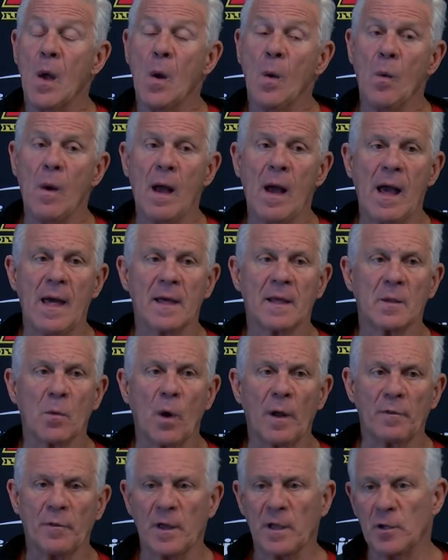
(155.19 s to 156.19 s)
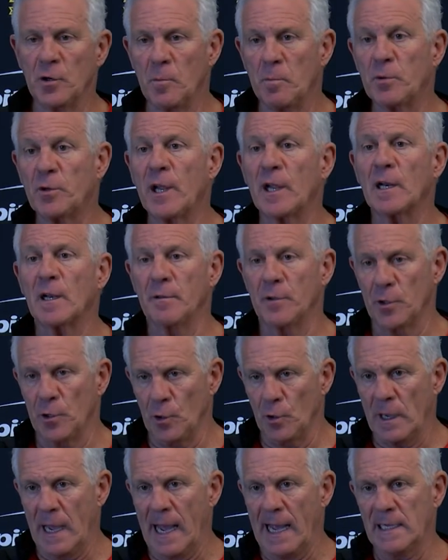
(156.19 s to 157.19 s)
Well, I think the one thing you do, particularly the
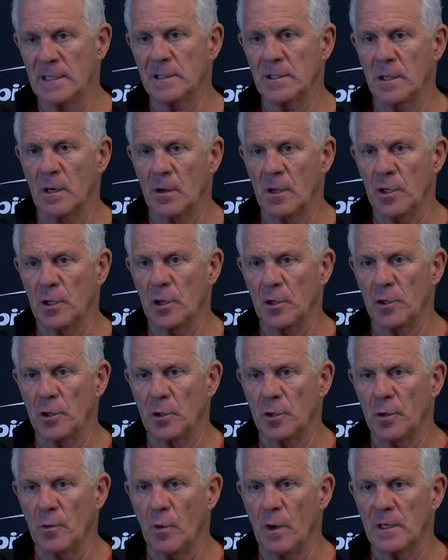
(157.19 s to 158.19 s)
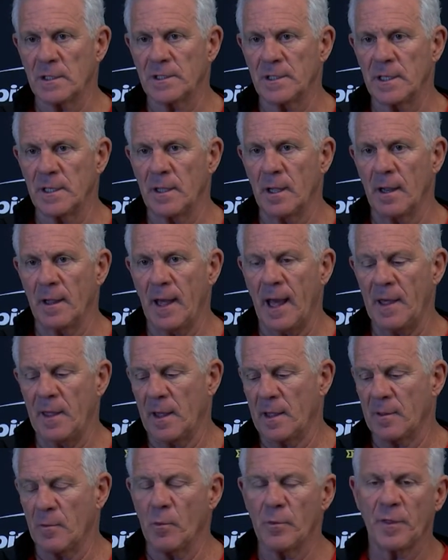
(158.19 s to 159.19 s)
new guys, you know, you want to see. I
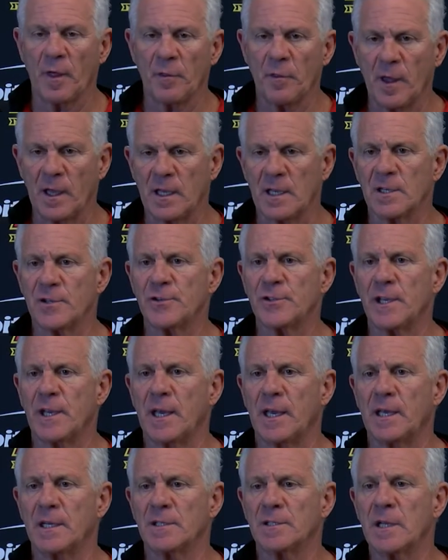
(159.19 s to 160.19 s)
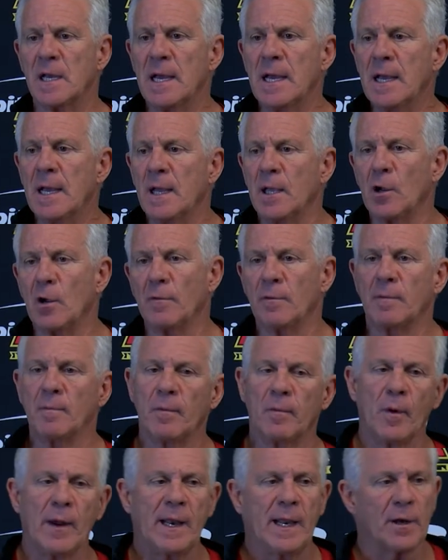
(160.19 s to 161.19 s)
think the thing you see is, you know,
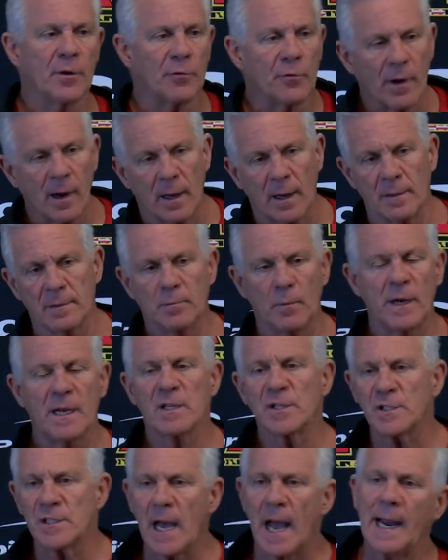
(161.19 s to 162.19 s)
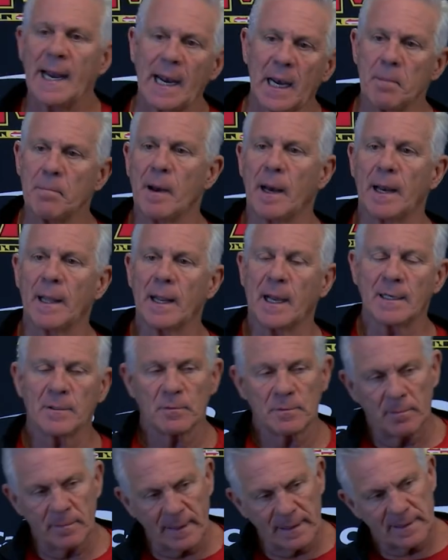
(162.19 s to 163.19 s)
we didn't sign anybody. I
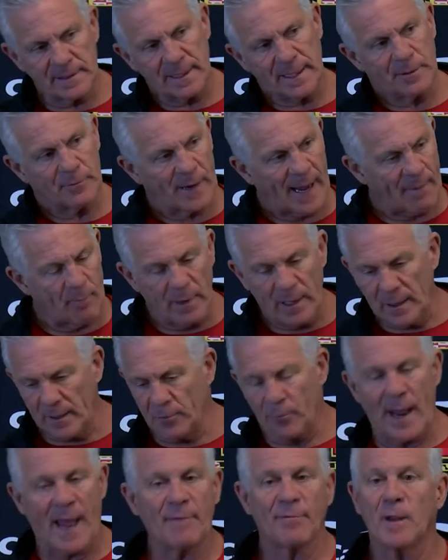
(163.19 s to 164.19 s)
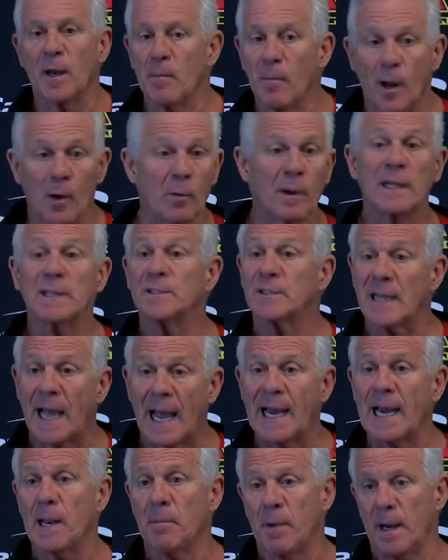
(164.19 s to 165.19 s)
meant to say draft. We didn't draft anybody. We didn't
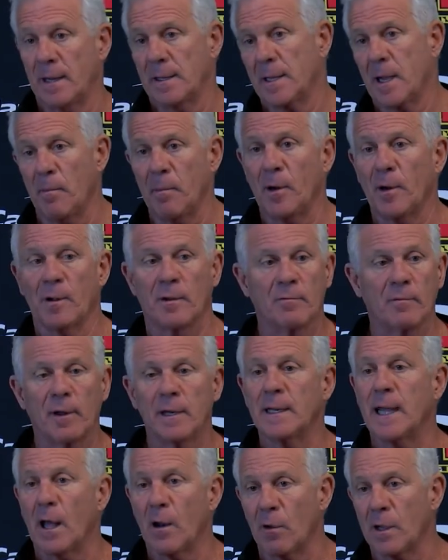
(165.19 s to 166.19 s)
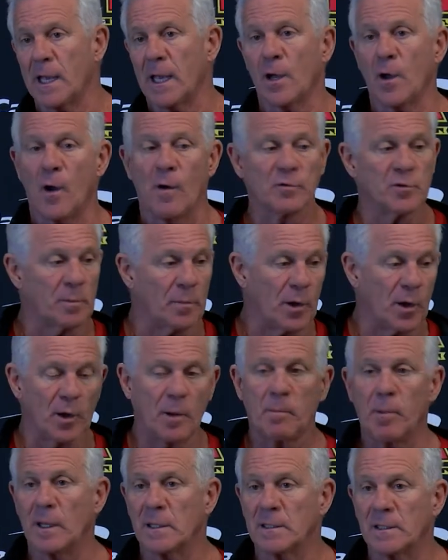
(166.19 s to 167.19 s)
sign anybody to come here to run down on kickoffs and be on
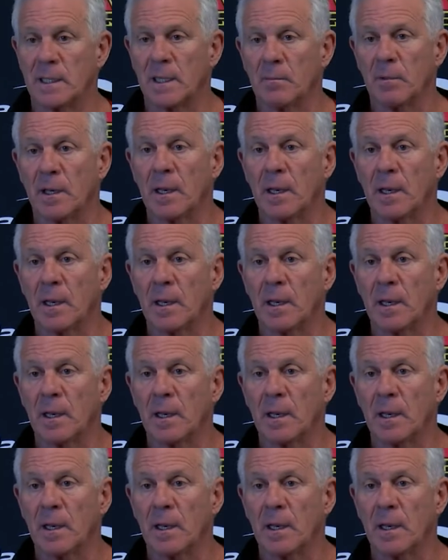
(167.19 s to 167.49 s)
the punt team.